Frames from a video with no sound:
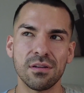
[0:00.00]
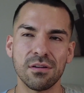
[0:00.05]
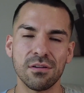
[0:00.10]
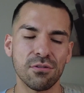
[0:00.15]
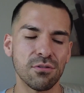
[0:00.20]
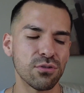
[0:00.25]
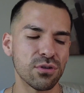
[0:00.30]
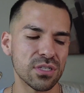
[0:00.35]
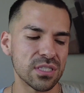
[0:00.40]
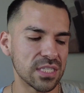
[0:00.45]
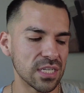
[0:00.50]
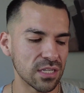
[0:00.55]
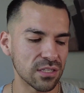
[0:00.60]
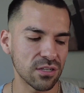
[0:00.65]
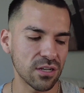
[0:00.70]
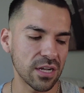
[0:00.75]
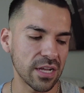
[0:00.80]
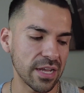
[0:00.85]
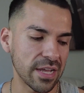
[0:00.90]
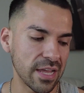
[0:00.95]
or a
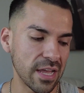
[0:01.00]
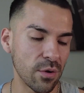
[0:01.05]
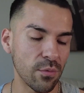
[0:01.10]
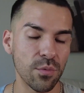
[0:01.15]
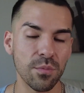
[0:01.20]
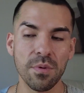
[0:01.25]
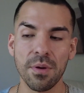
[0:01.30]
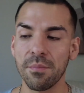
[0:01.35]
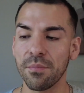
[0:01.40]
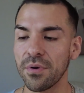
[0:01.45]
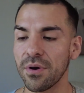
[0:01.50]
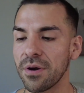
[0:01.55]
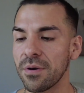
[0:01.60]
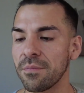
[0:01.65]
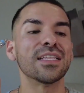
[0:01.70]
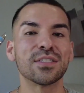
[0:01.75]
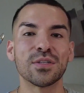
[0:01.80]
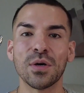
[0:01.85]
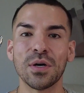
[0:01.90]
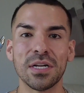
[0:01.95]
TikTok, I can't remember.
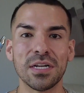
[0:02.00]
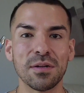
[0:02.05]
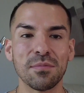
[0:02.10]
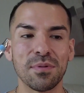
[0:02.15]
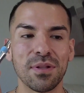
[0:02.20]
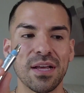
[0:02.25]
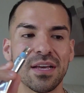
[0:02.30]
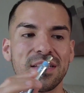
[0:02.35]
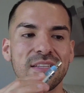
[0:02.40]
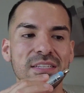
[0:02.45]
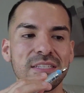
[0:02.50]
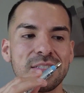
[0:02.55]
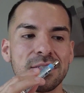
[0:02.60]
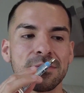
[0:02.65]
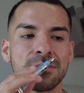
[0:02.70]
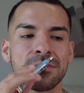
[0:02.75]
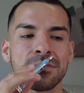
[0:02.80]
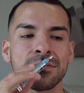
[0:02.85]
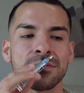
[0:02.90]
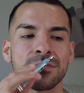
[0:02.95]
Let's go ahead and apply this.
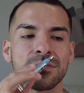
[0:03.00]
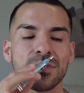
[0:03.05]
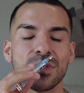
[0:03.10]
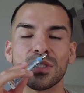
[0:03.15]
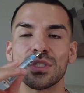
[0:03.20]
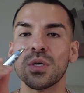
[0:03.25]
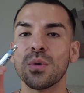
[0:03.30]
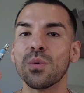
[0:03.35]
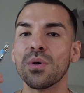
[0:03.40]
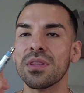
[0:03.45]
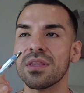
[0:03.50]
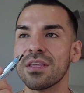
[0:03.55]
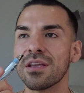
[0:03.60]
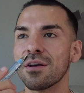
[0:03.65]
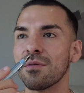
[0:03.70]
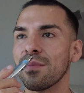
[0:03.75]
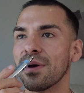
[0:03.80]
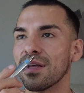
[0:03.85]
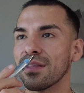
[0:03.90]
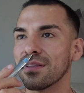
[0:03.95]
So one thing
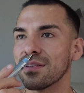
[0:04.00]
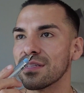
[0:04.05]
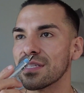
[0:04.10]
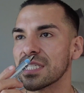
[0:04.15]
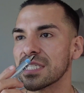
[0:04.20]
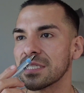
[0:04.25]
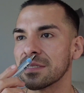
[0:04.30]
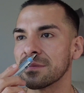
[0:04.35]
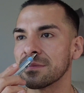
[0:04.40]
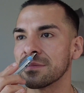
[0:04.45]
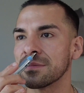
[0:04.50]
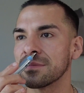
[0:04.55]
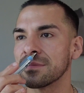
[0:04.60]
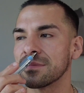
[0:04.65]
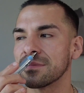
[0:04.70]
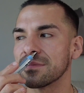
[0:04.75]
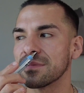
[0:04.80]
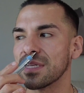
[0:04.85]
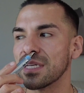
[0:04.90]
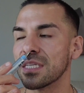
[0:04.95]
about this,
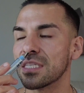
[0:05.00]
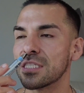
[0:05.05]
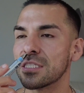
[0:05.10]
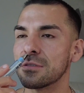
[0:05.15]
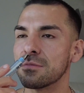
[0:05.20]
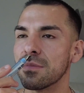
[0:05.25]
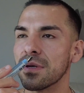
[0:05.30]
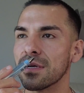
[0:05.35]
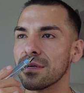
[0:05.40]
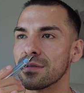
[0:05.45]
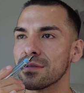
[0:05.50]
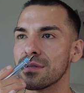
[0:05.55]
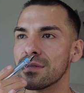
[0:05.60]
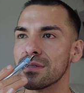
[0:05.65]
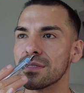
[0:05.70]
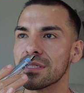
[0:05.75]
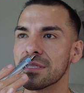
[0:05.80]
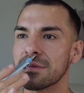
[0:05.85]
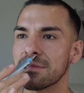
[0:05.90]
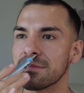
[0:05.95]
it
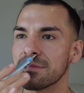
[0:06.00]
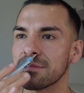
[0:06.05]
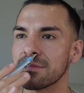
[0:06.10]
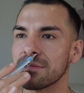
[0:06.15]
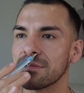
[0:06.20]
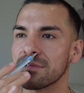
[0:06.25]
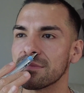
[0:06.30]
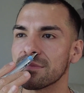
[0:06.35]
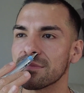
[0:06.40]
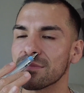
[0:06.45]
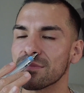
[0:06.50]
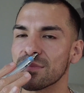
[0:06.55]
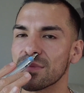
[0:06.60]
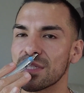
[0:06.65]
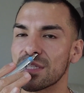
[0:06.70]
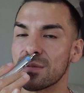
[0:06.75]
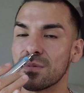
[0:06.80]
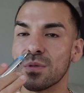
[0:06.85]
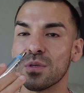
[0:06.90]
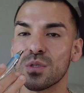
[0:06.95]
smells
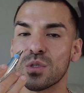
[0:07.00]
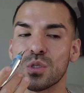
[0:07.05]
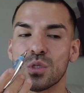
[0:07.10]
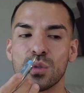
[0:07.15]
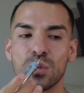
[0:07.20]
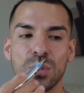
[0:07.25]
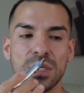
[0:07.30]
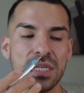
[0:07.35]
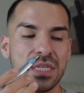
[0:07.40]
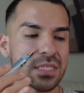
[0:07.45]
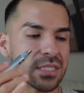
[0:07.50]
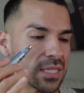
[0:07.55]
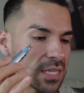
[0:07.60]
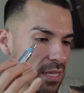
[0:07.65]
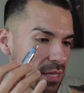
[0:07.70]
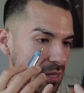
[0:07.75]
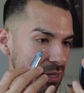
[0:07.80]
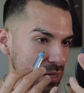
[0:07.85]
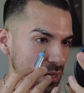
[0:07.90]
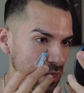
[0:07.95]
sweet.
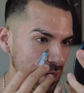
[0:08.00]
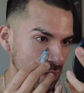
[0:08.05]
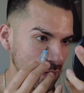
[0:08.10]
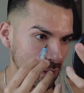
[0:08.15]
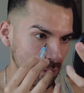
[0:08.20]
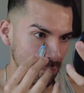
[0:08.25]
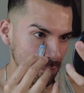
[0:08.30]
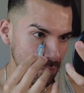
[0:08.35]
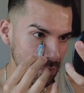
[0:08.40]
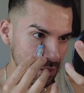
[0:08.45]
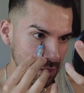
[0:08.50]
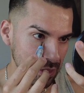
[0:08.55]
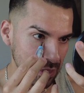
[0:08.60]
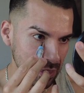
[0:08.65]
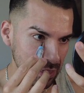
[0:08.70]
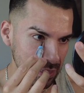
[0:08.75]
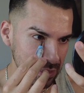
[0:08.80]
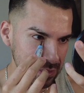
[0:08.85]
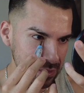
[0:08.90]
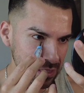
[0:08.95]

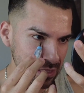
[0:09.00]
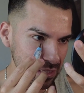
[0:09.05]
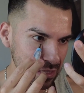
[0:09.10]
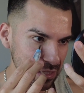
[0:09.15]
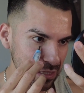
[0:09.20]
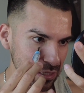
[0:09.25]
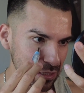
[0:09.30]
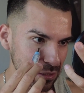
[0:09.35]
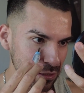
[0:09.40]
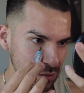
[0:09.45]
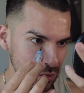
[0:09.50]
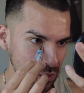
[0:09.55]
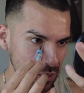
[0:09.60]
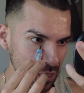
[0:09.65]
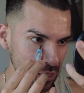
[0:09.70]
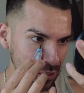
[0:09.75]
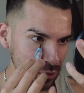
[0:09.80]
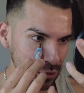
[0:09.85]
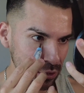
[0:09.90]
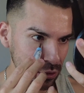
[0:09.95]
It's nothing
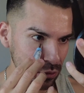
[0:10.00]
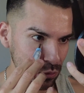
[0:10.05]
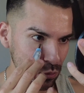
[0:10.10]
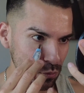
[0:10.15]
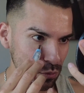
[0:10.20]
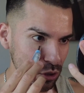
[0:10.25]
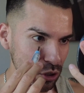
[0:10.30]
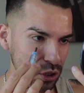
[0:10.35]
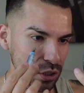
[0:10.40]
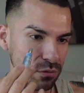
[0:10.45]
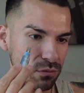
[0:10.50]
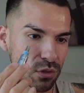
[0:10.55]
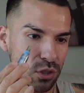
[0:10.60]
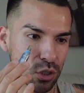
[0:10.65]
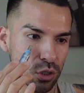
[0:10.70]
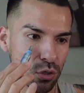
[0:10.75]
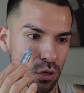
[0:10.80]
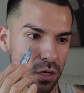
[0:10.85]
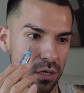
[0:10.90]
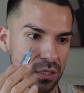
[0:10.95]
like too much of a
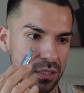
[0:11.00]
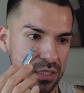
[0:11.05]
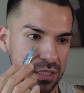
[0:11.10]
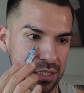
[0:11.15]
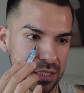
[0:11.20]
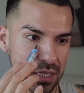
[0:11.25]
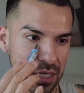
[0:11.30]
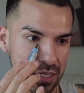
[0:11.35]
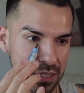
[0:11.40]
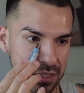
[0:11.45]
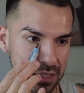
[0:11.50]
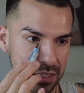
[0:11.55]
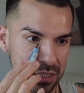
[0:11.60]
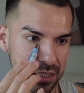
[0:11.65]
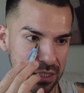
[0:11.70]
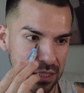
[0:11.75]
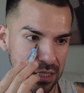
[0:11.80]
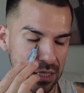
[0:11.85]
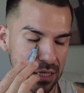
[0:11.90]
strong scent.